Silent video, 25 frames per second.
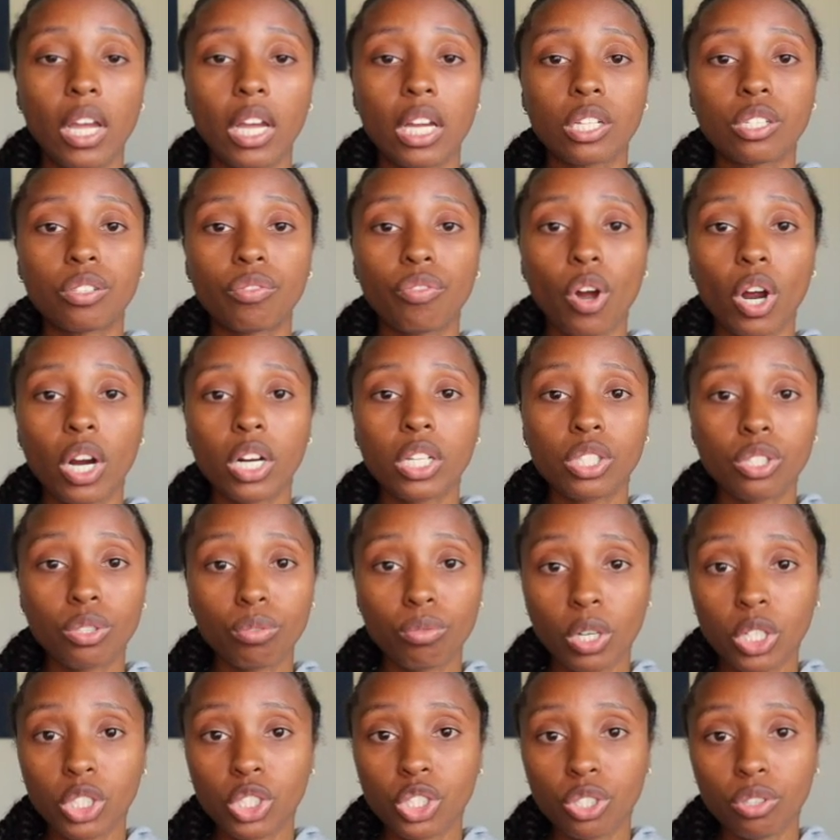As far as the
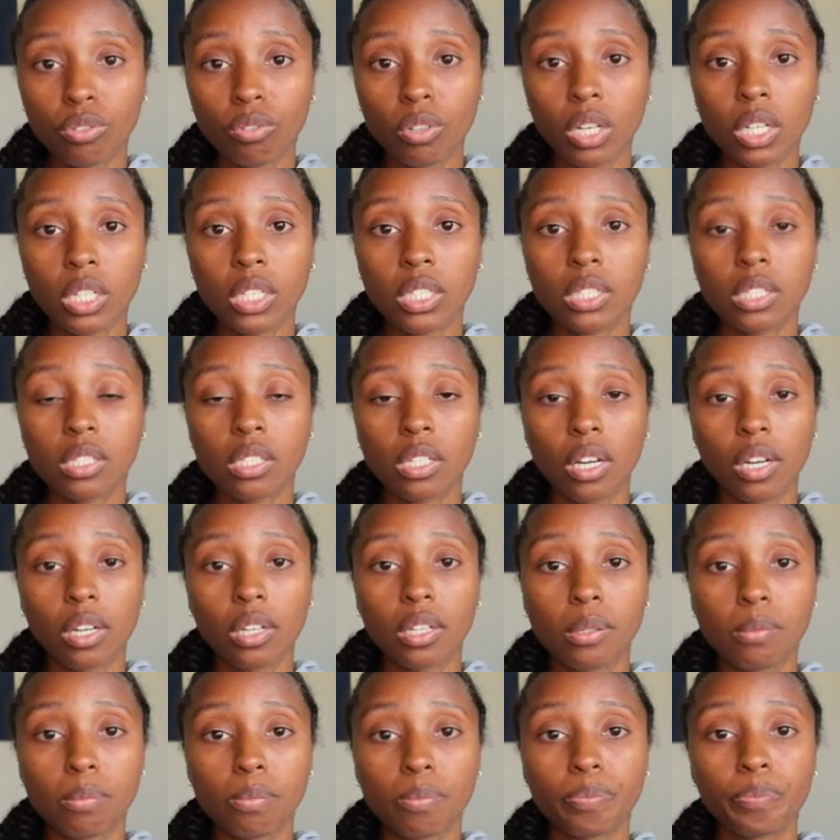restaurants
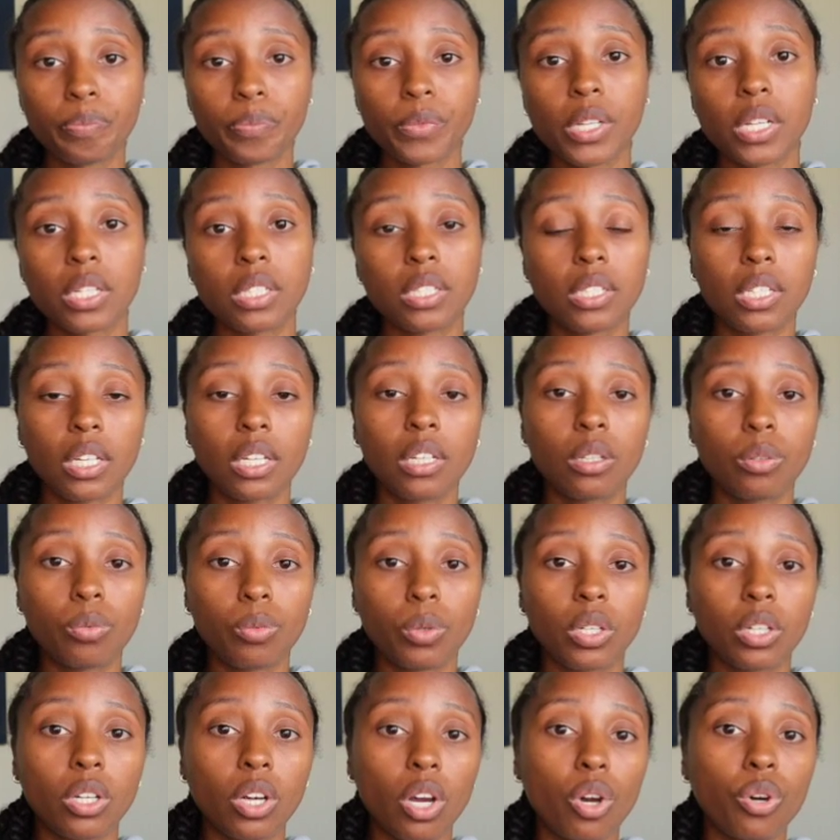dealing
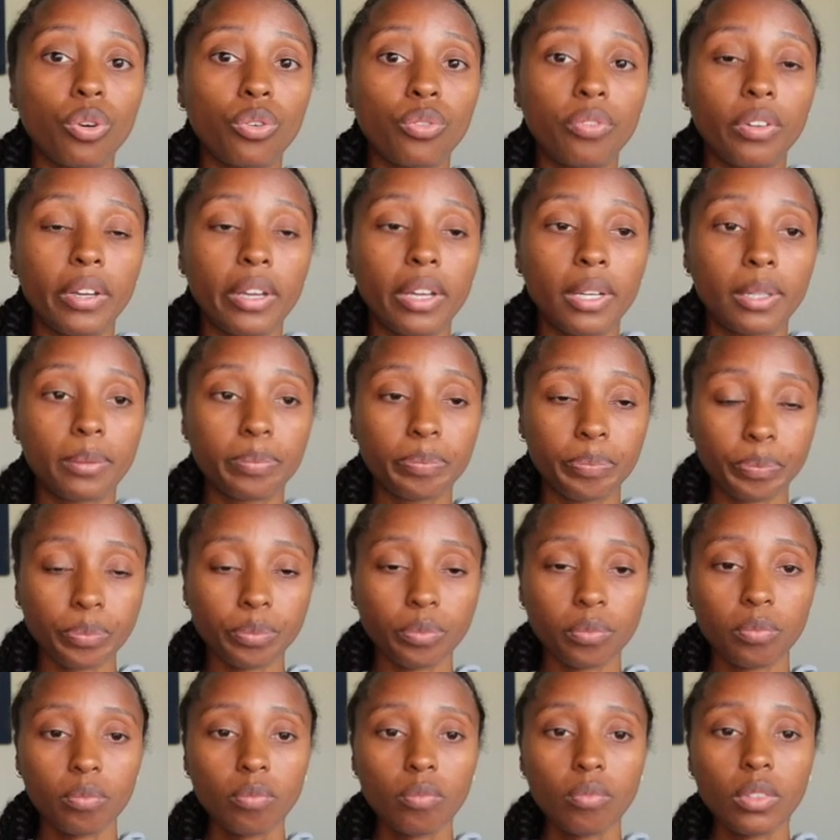with COVID,
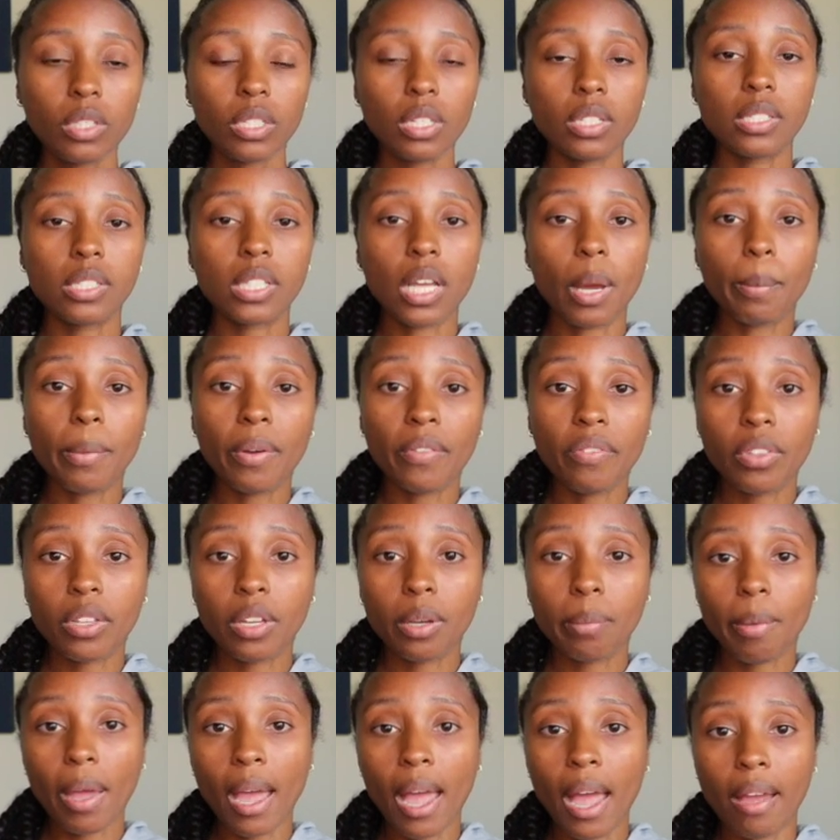some of
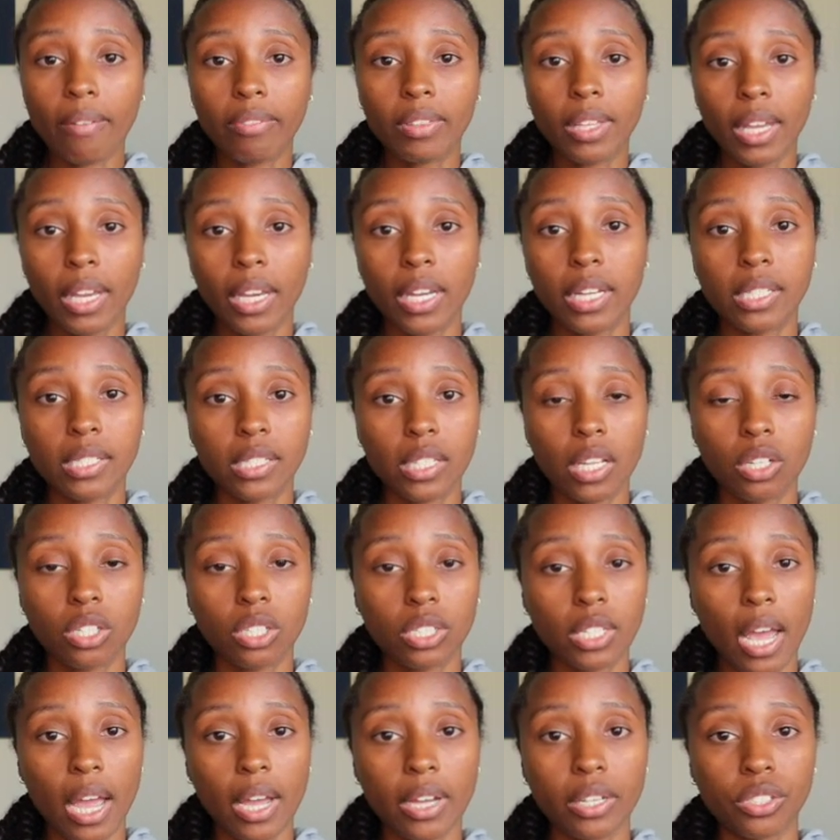them have the hand
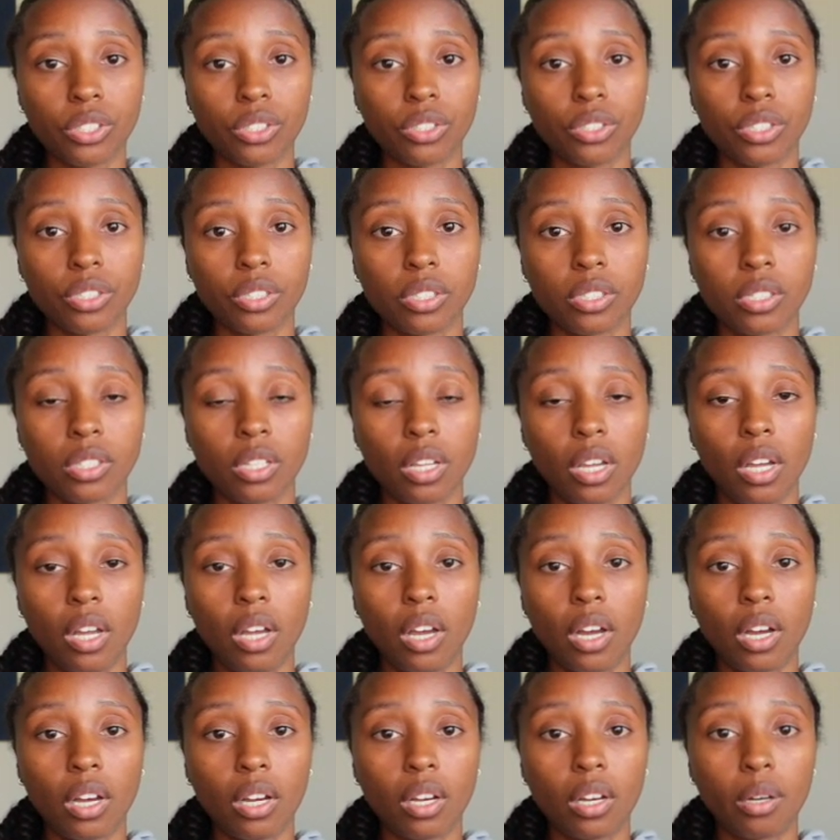sanitizers
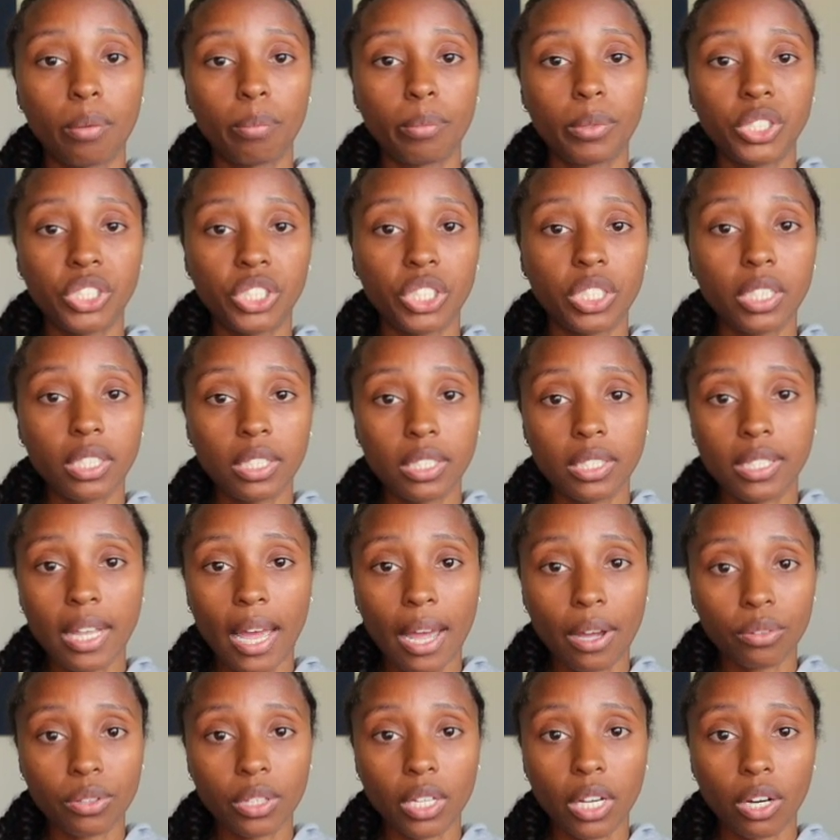machines
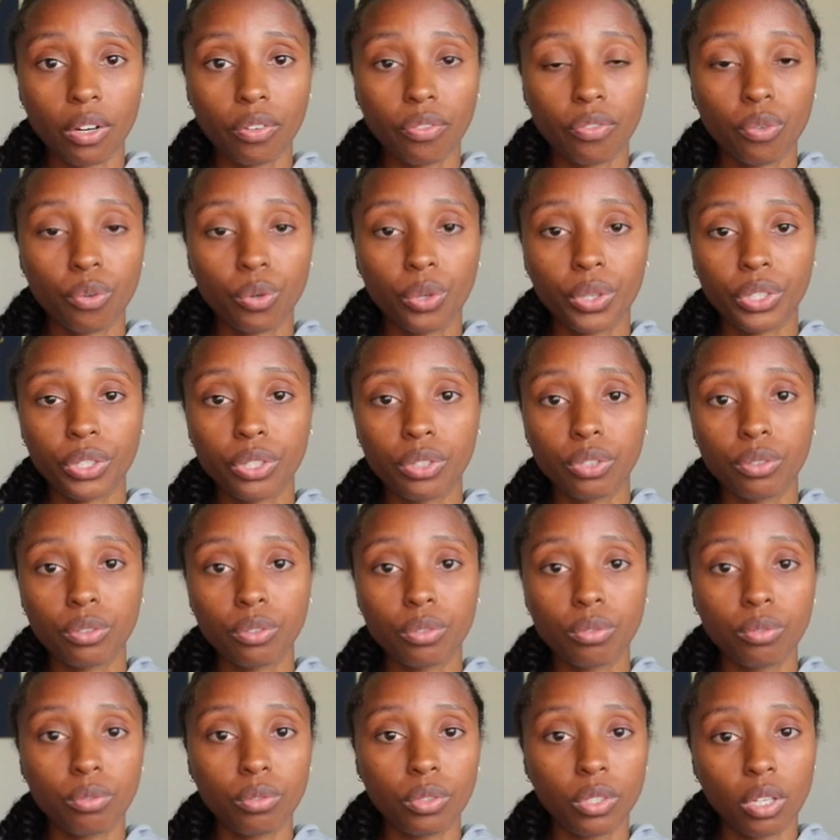out there for
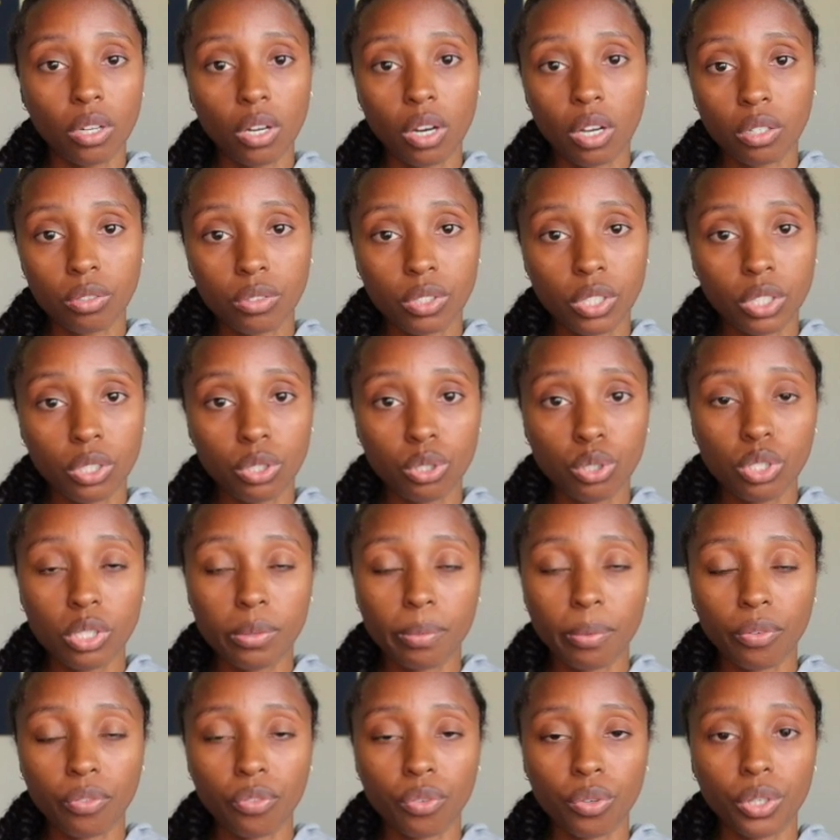you, you know, to use
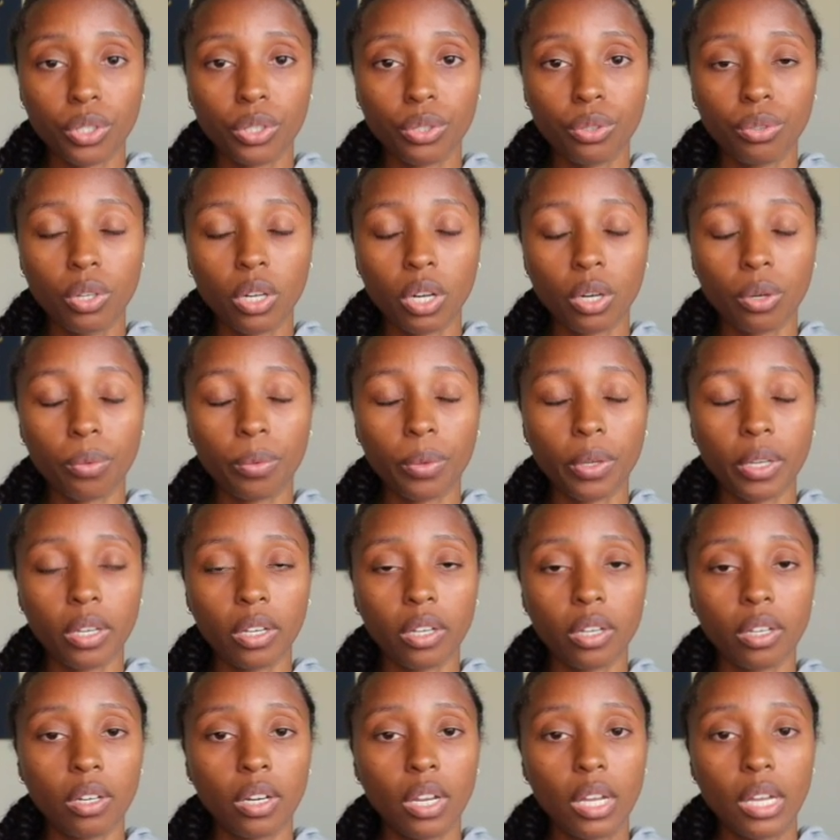before you go
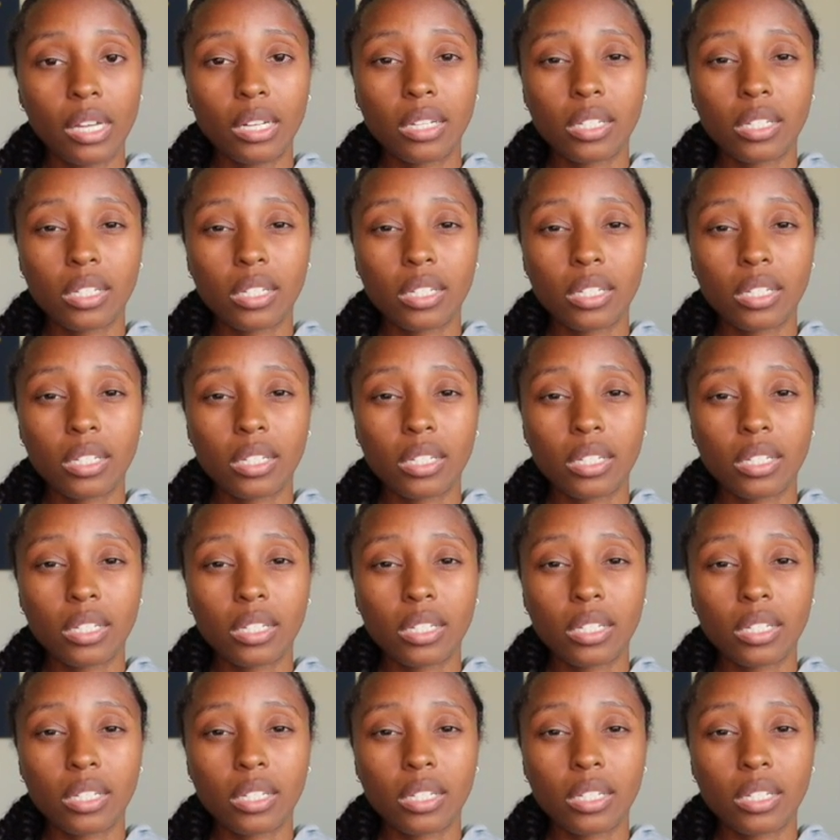in.